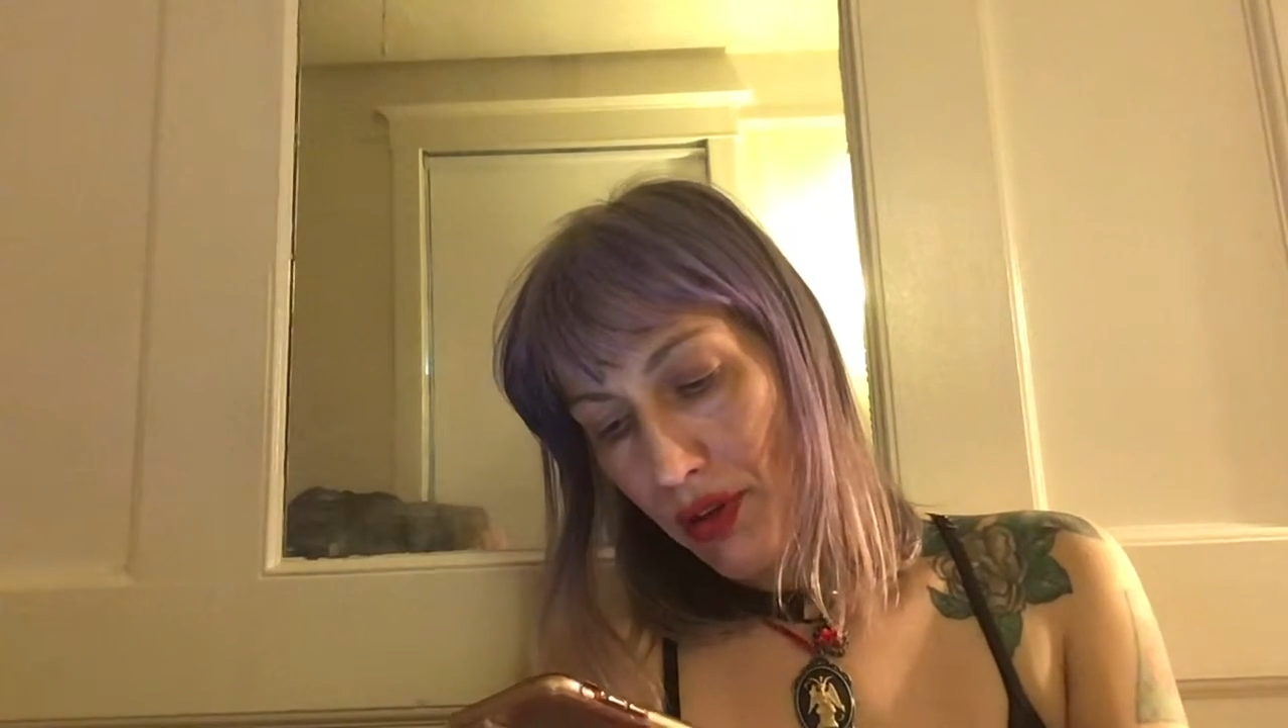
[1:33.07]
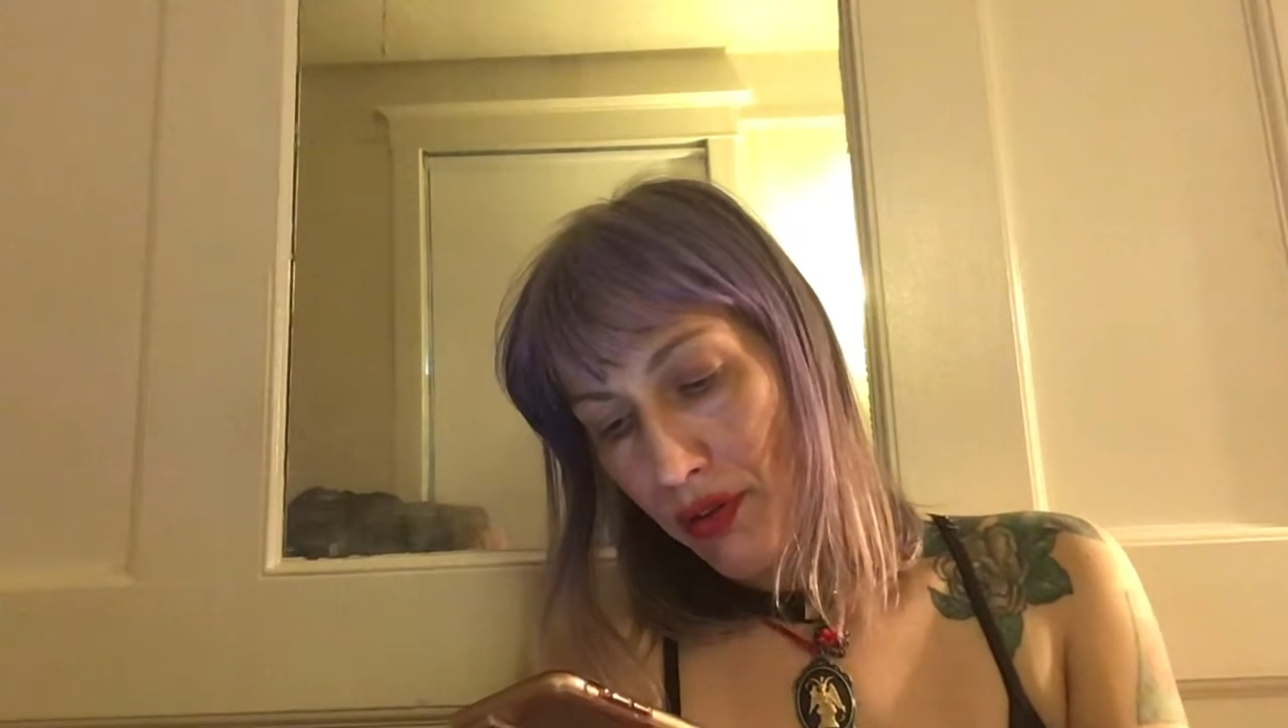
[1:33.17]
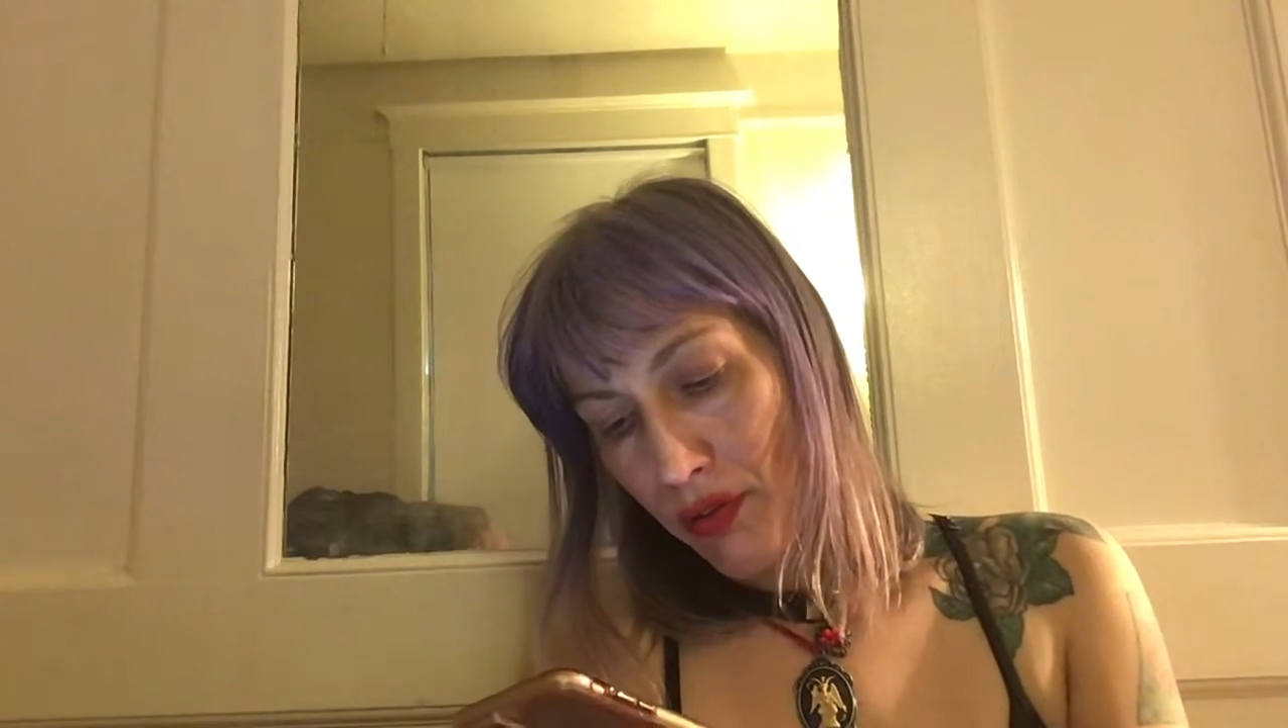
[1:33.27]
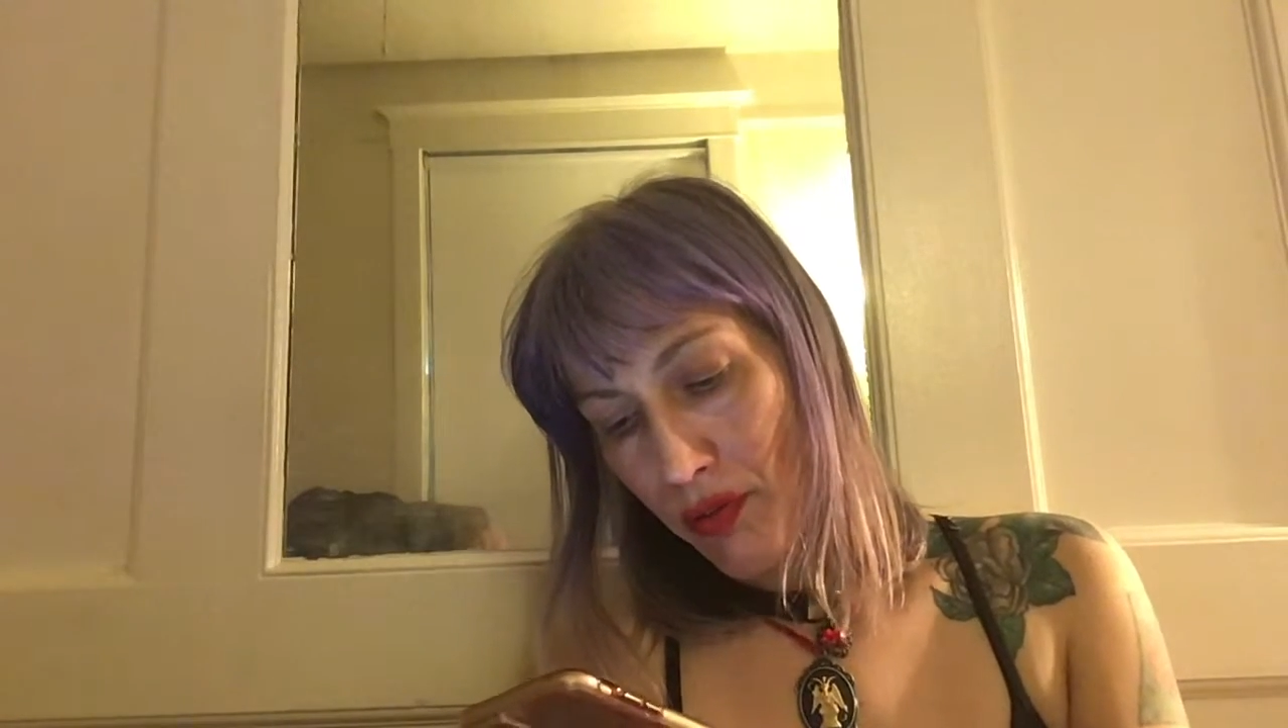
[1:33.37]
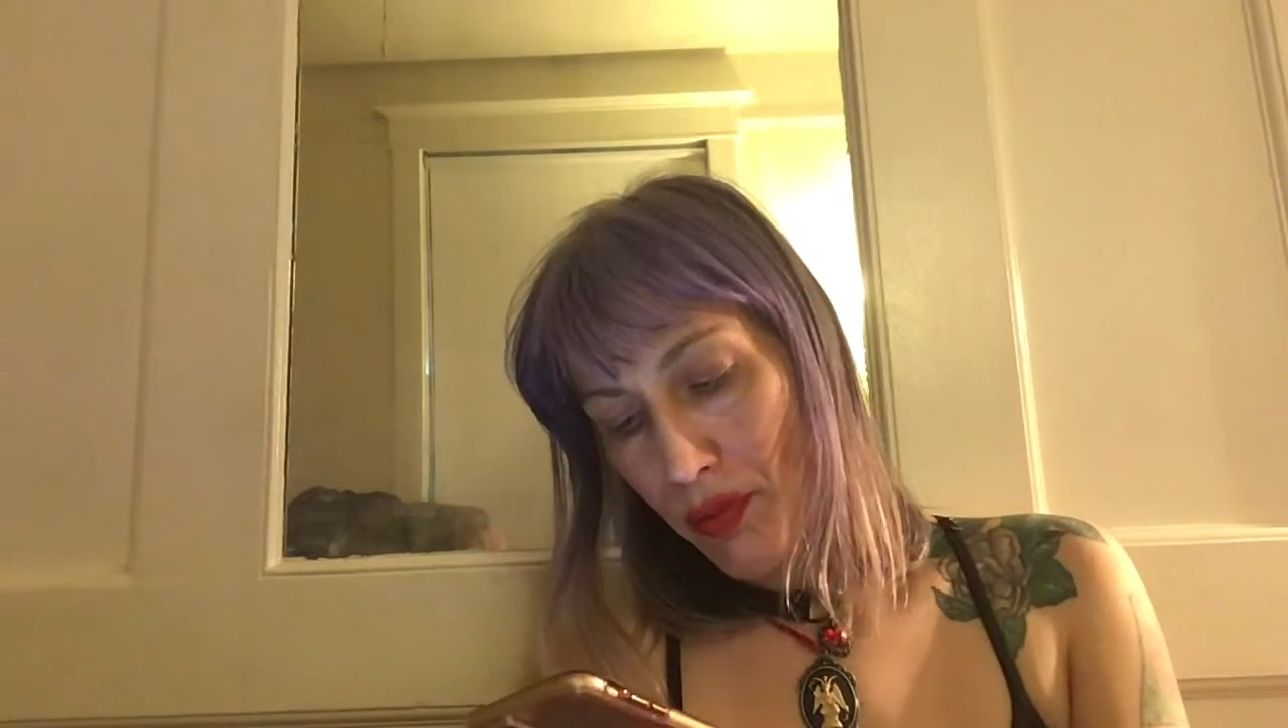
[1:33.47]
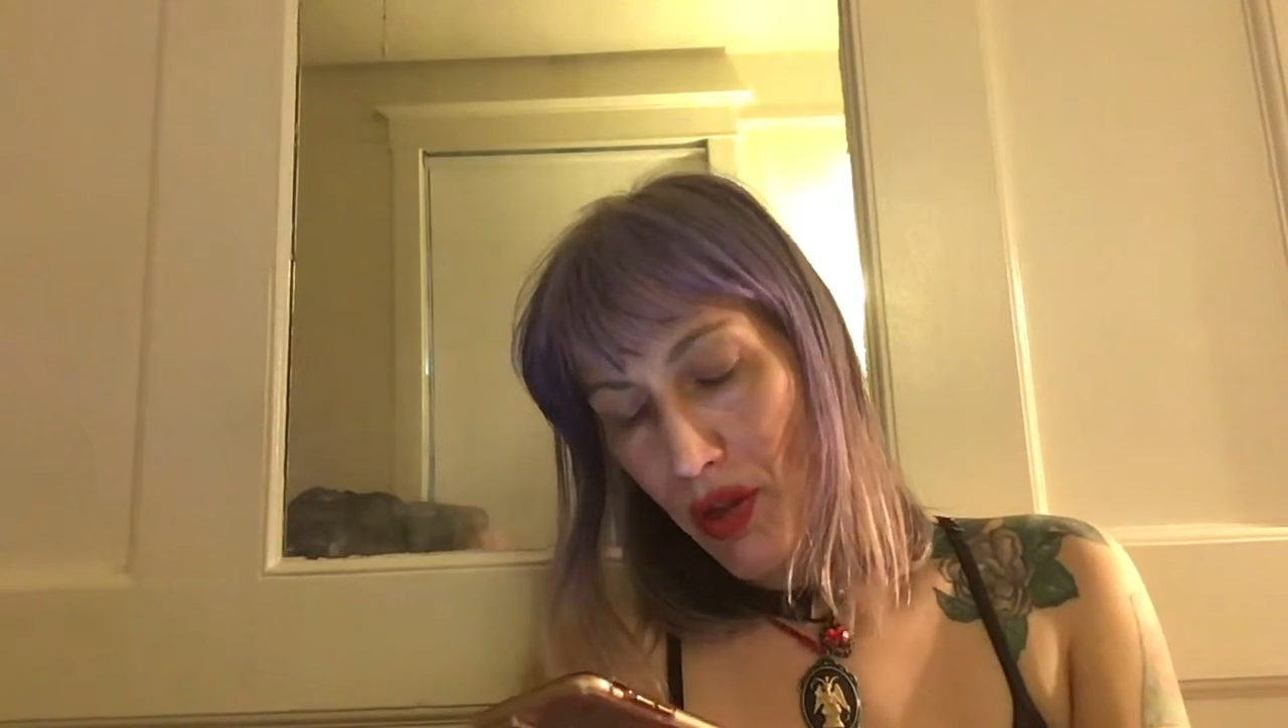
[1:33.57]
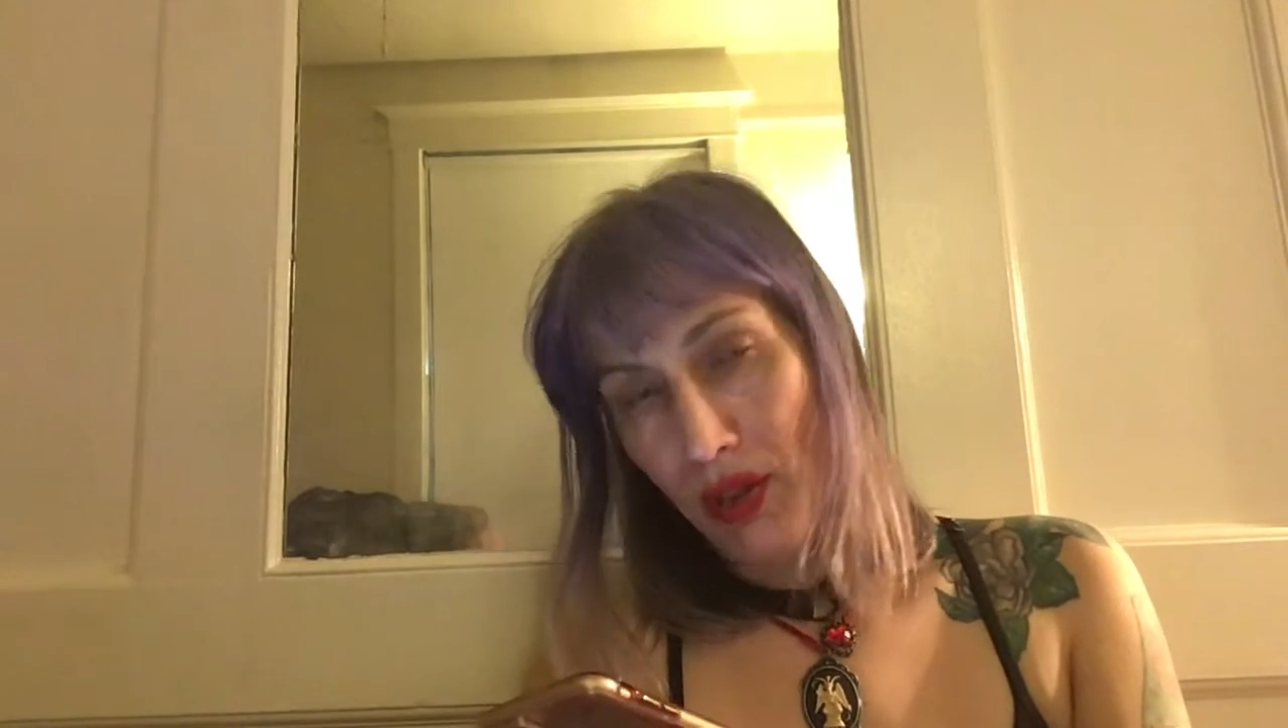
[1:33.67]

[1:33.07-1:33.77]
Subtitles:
left over from